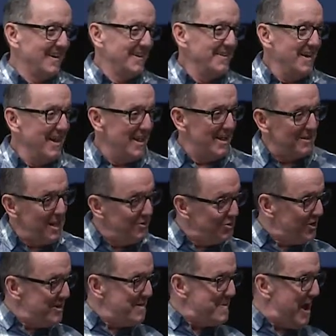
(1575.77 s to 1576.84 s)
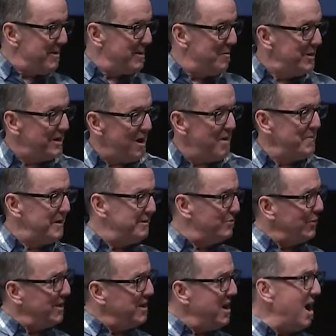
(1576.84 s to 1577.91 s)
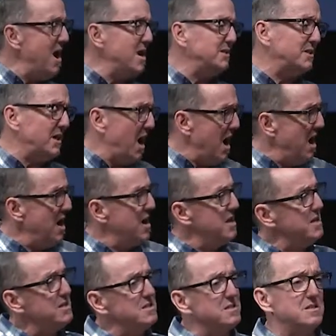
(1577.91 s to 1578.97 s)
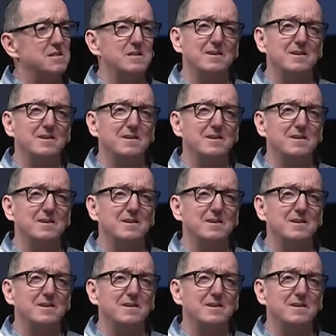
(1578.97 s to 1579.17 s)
Now, like, ladies and gentlemen, now coming to town, these really nice guys.